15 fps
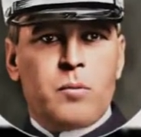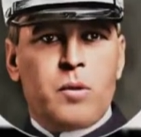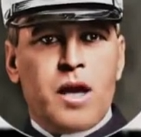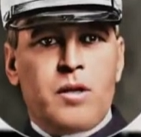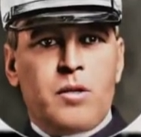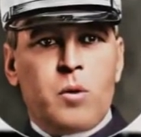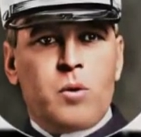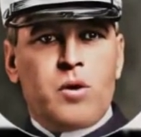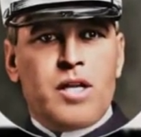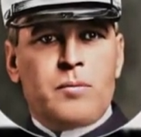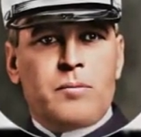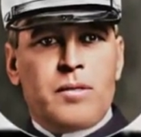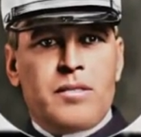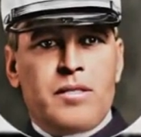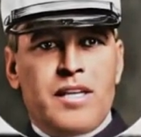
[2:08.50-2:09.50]
was a proud
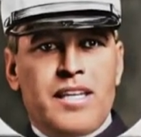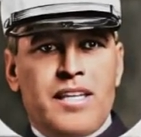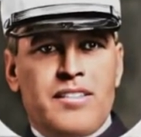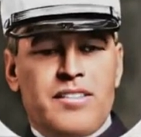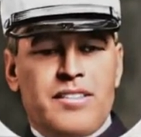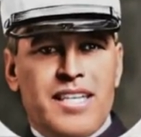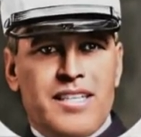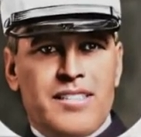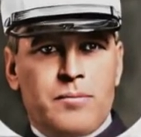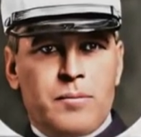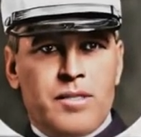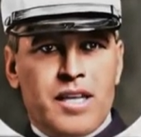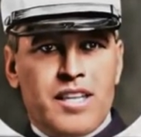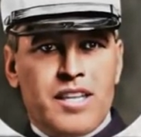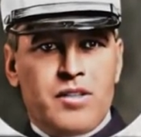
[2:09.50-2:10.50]
Orangeman, and at his last
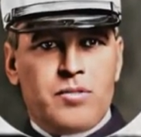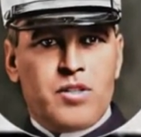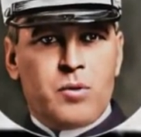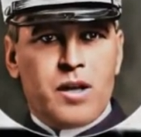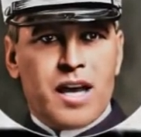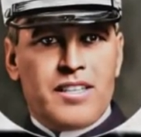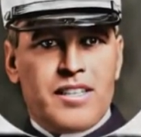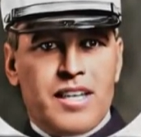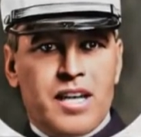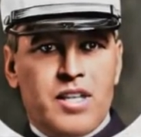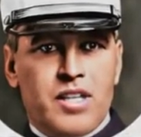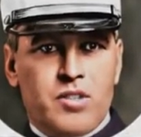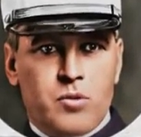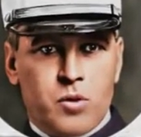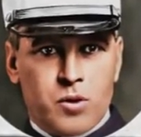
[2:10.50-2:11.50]
meeting of the Grand
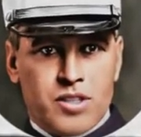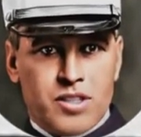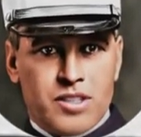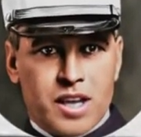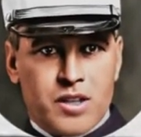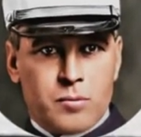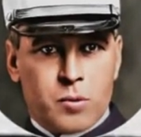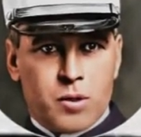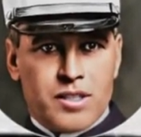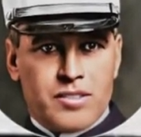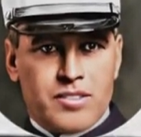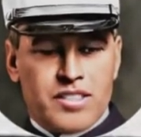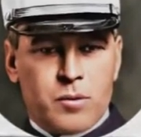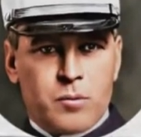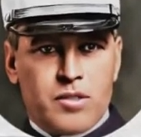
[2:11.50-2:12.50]
Lodge of Orange Young
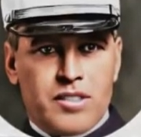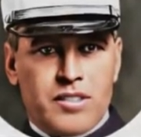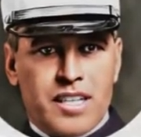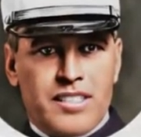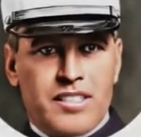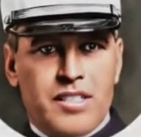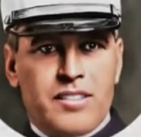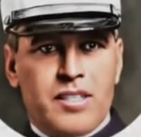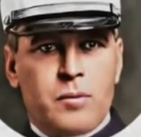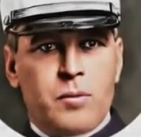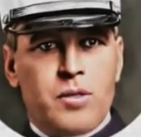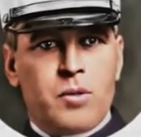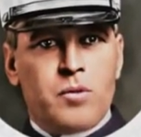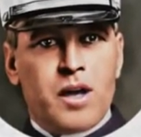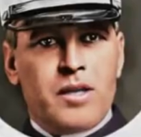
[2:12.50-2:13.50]
Britons he was elected
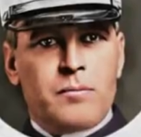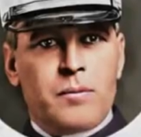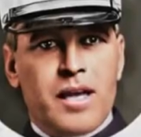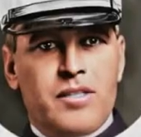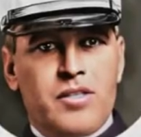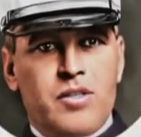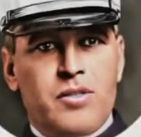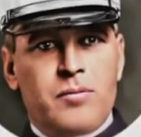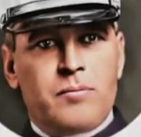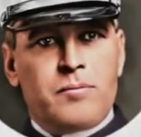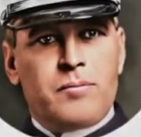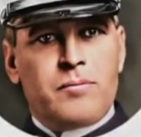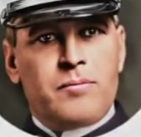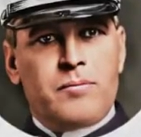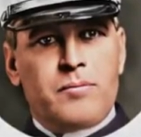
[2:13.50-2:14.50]
Deputy Grand Master.
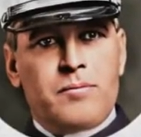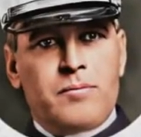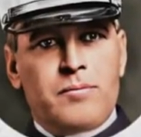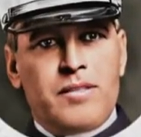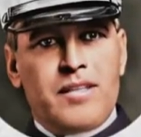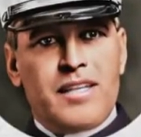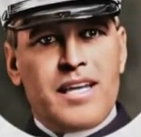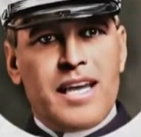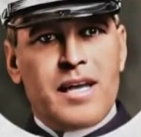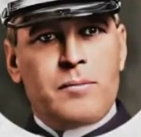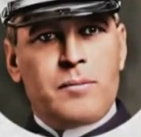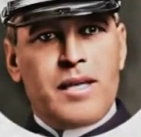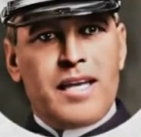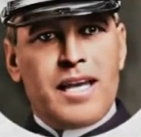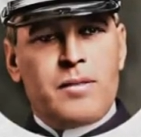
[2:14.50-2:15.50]
He
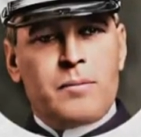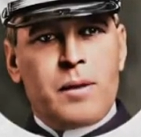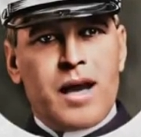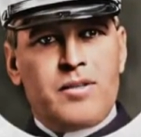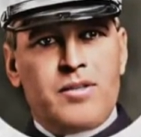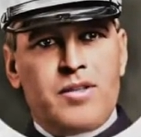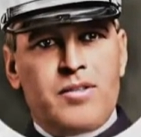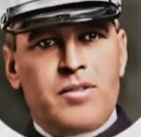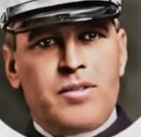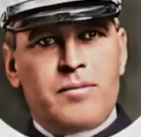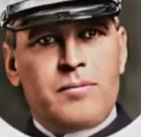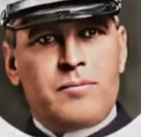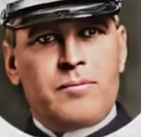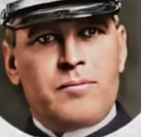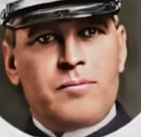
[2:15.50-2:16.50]
had many admirers.
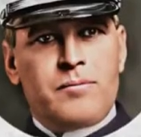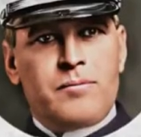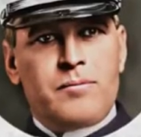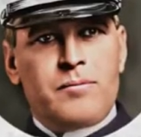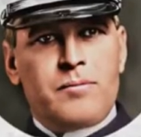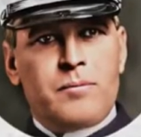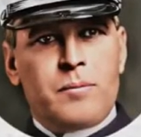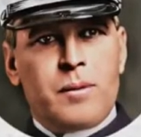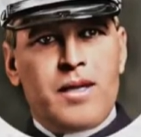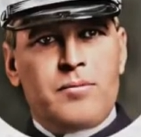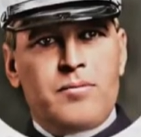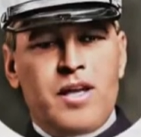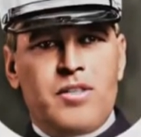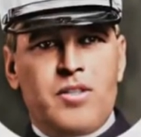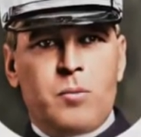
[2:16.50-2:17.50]
My
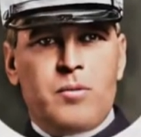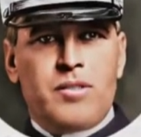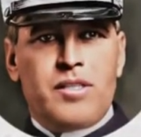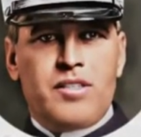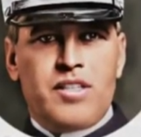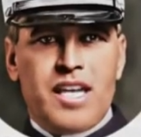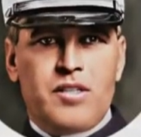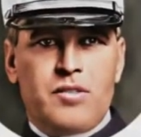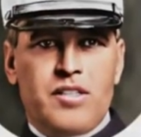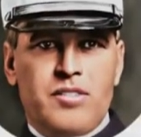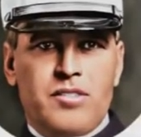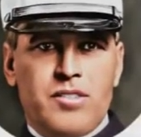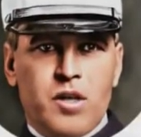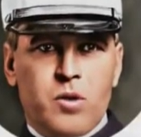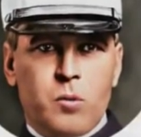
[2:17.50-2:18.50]
father was a
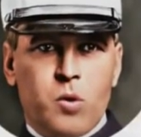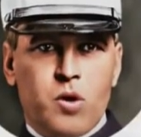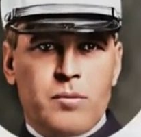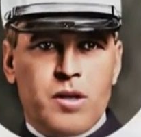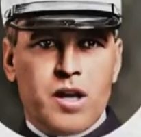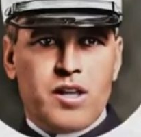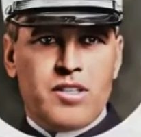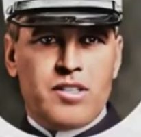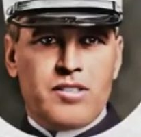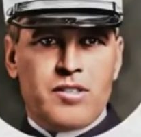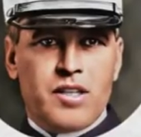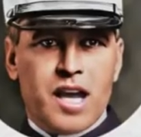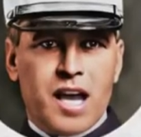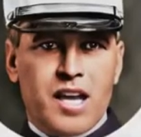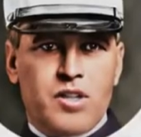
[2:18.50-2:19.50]
generous,
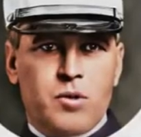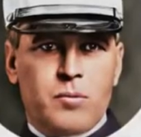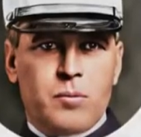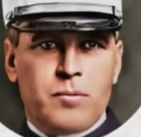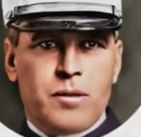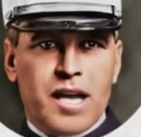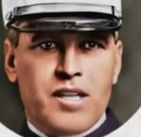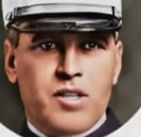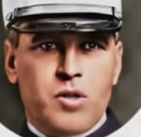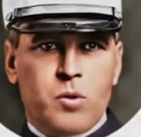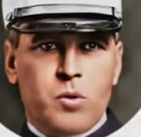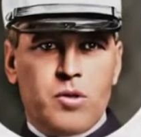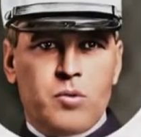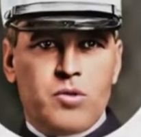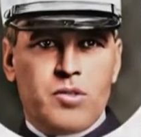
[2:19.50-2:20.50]
warm-hearted, honorable man
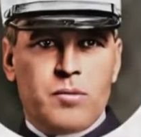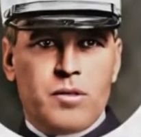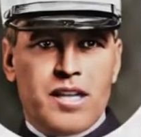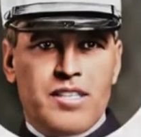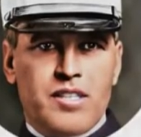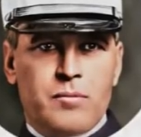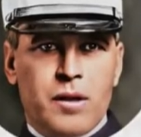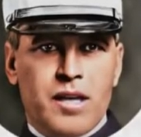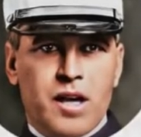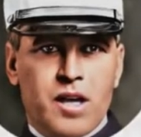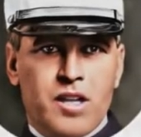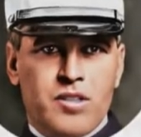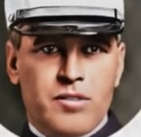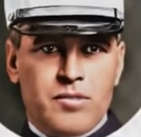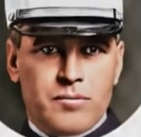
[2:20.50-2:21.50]
who was respected by
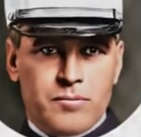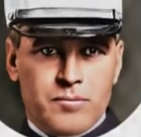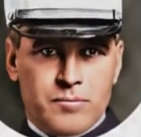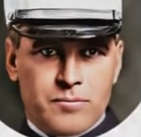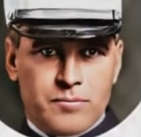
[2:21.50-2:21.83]
all.